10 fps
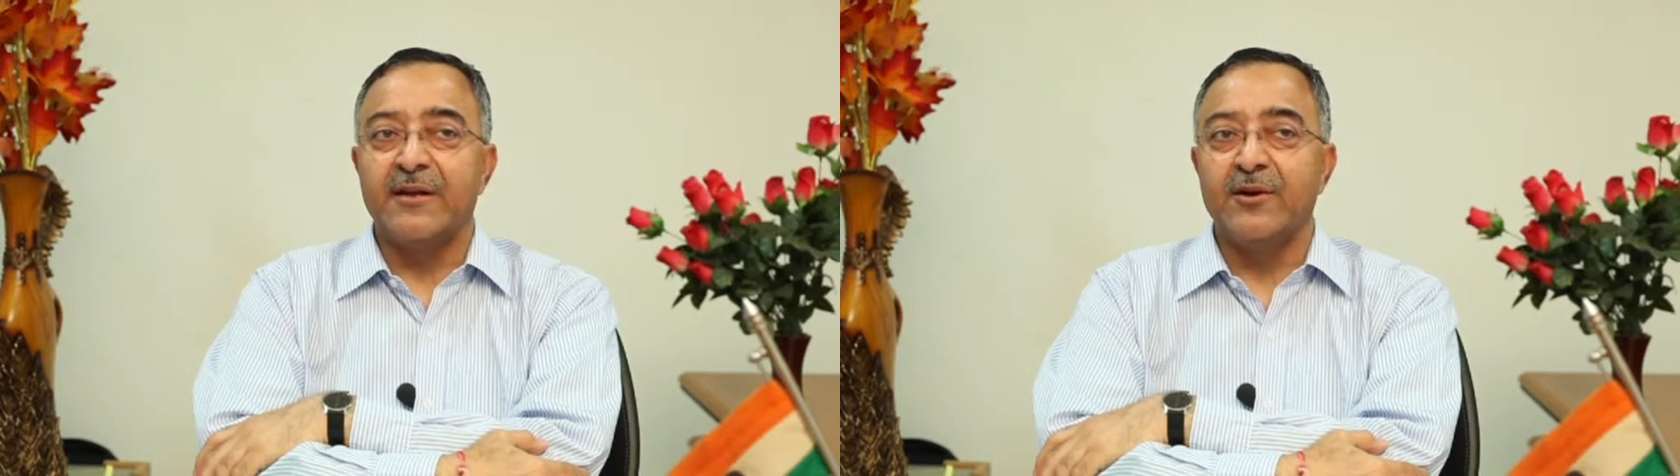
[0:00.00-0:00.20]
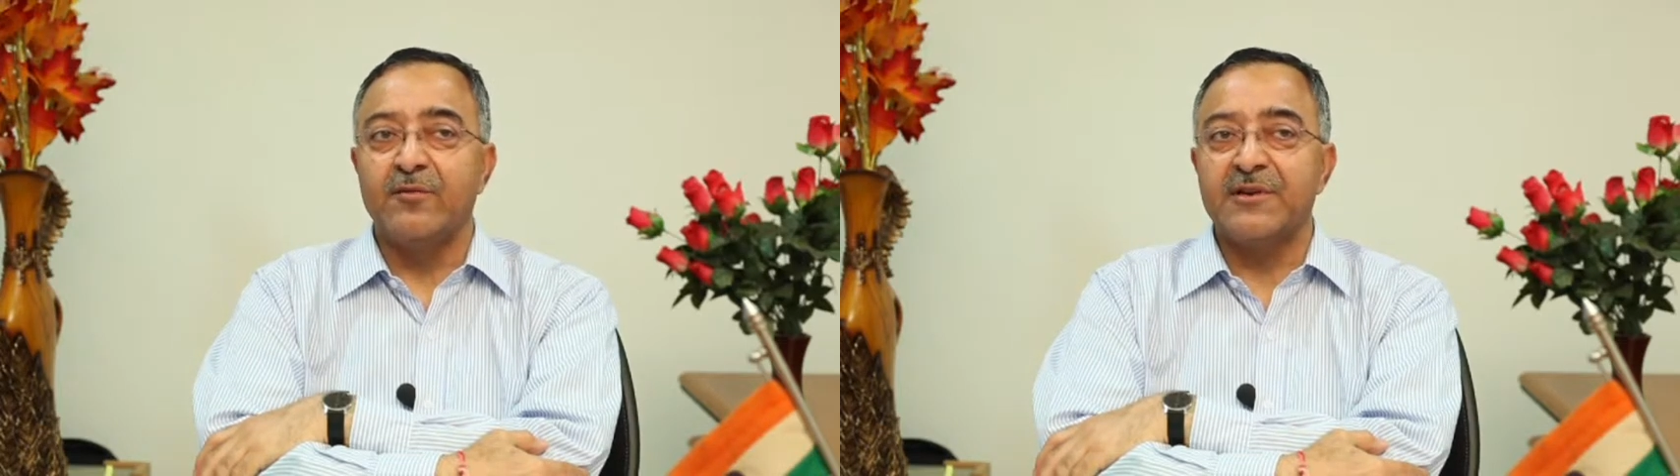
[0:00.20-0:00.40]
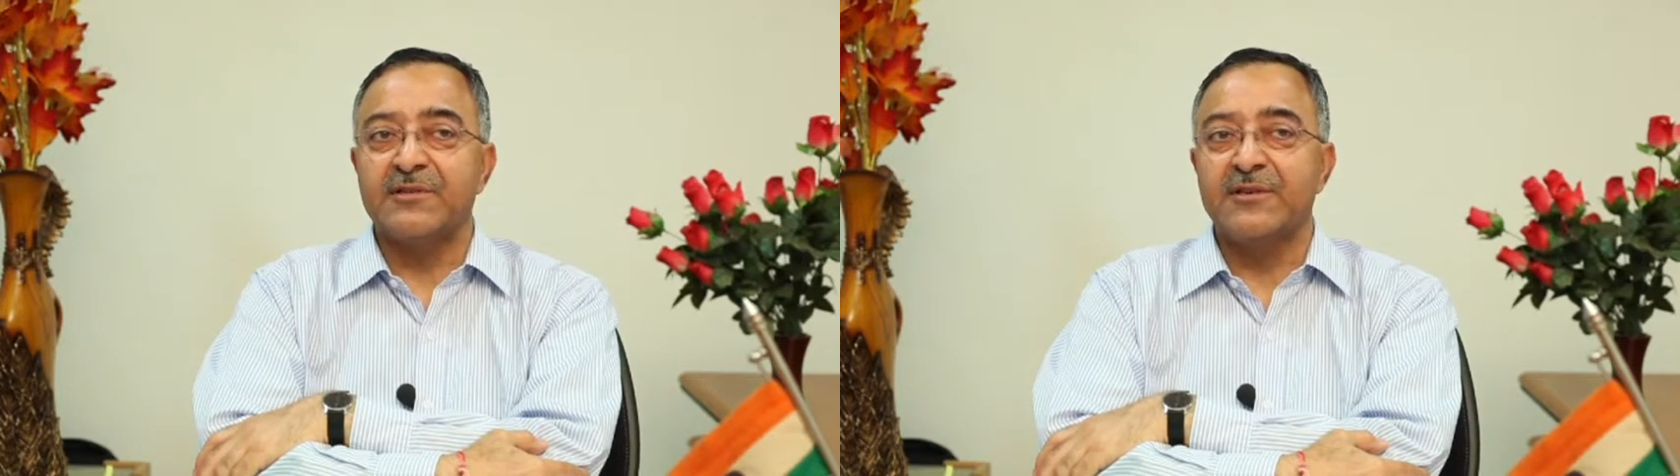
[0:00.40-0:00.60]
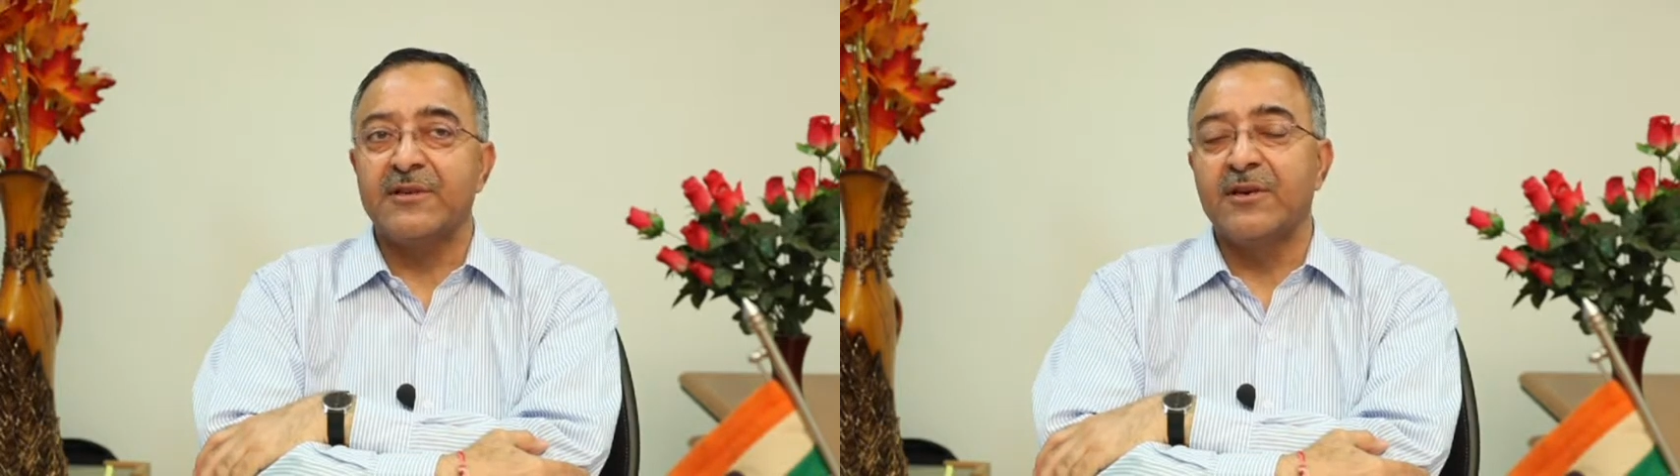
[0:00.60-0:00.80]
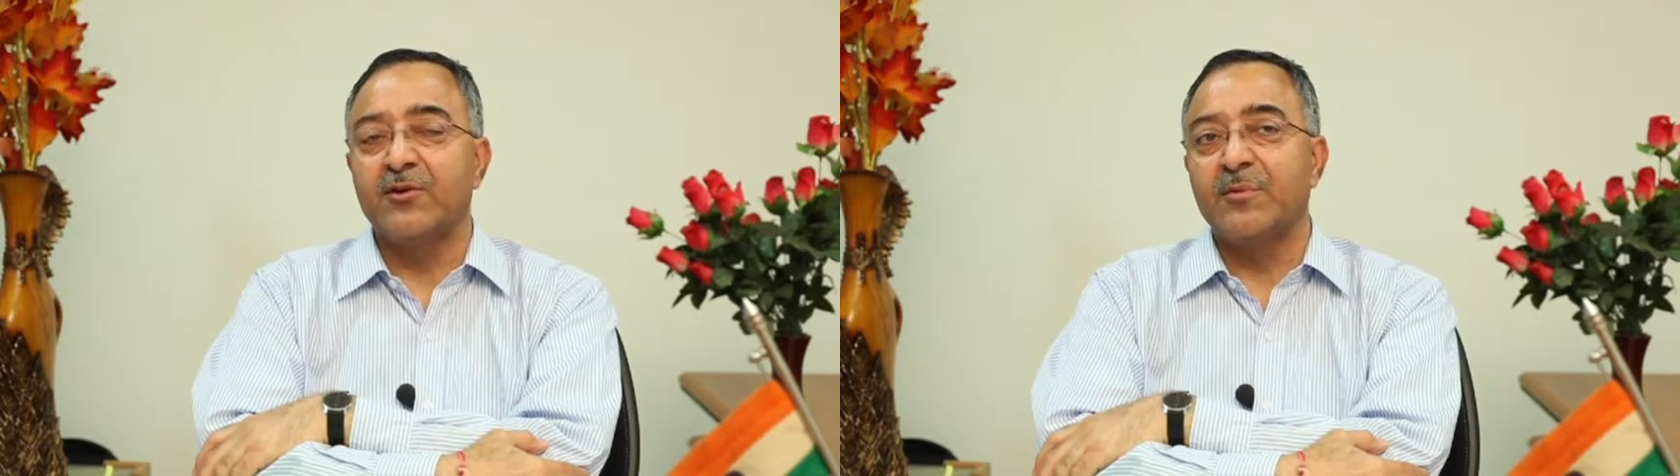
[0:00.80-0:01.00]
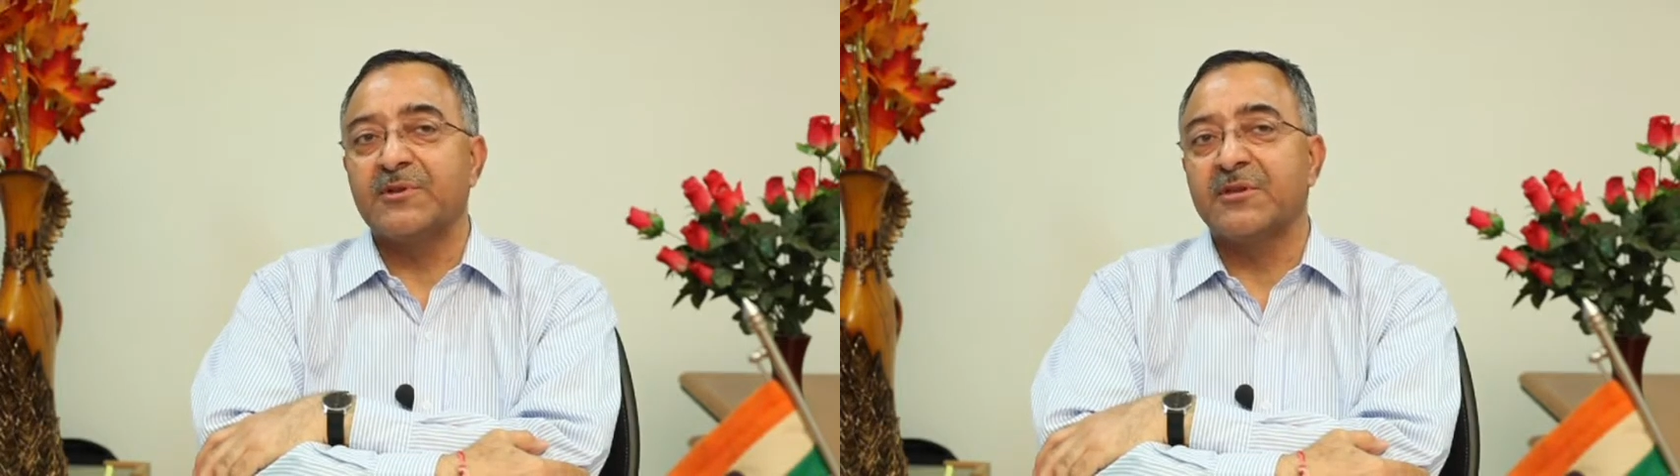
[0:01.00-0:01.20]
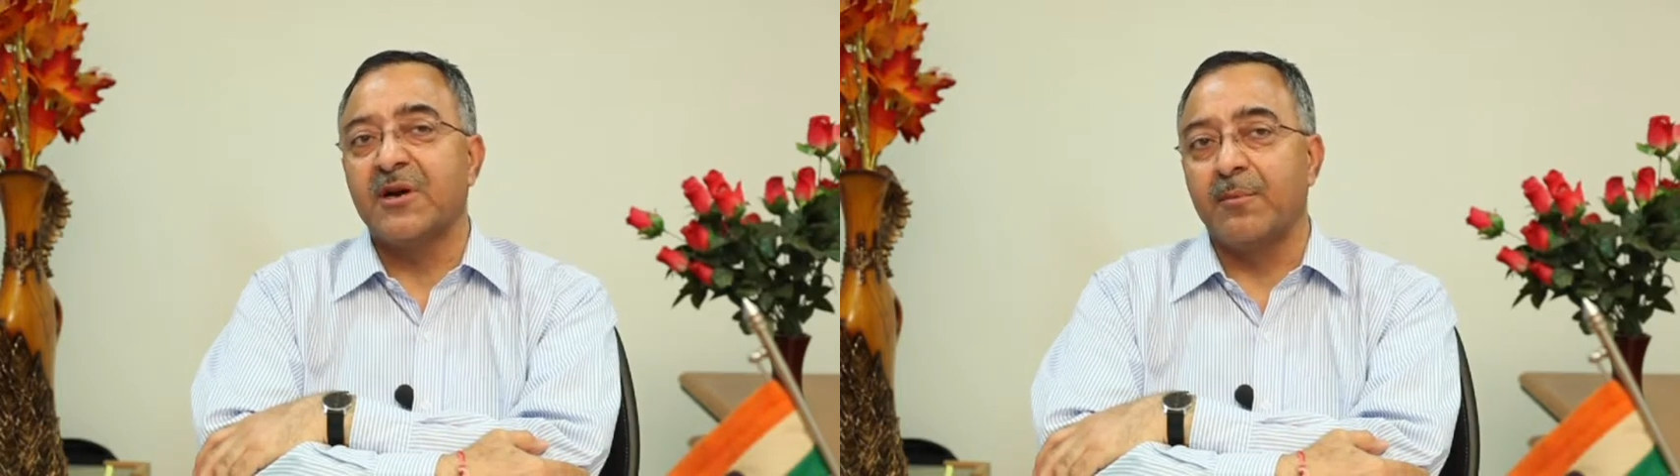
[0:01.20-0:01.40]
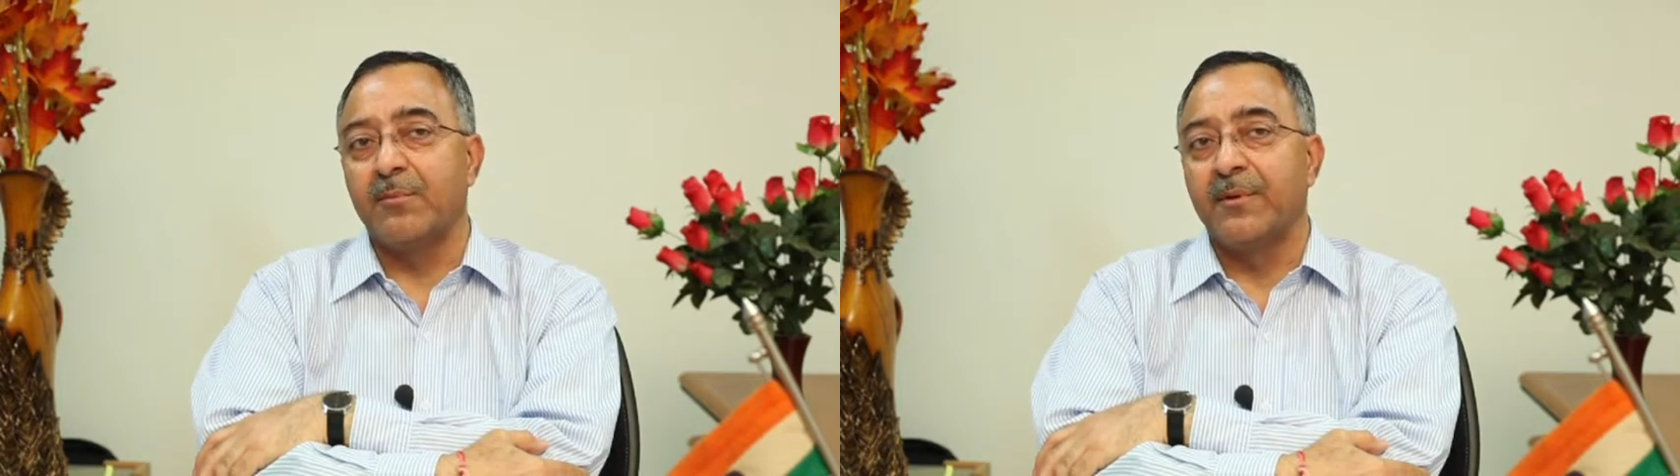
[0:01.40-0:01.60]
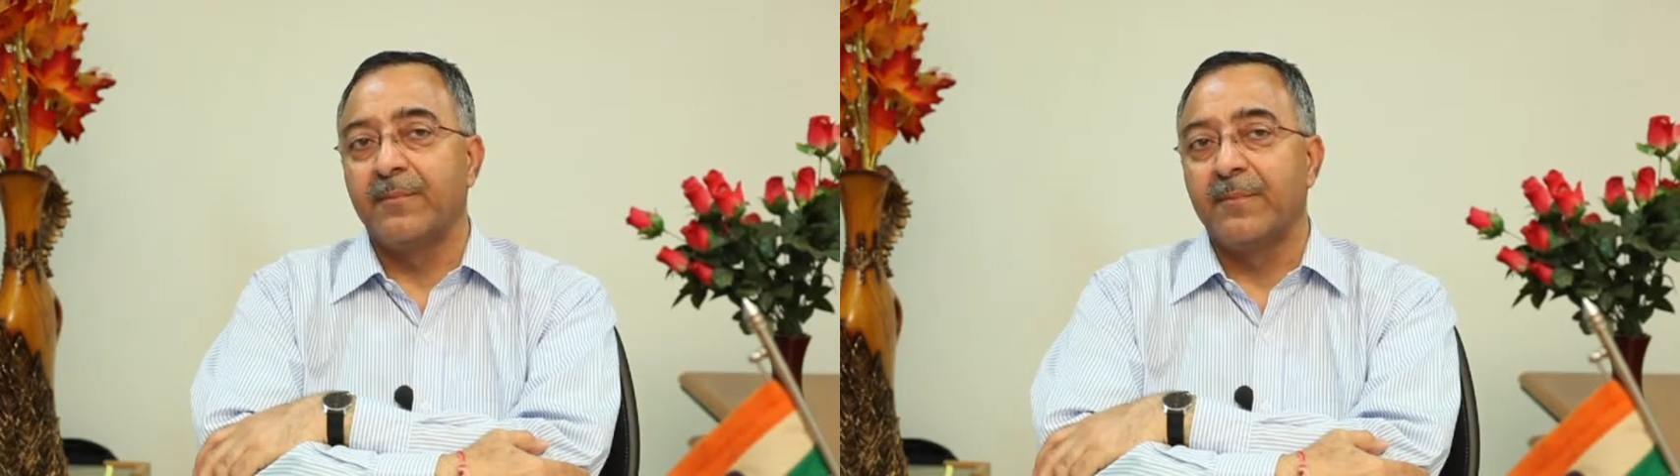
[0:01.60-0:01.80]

innovation incubation hub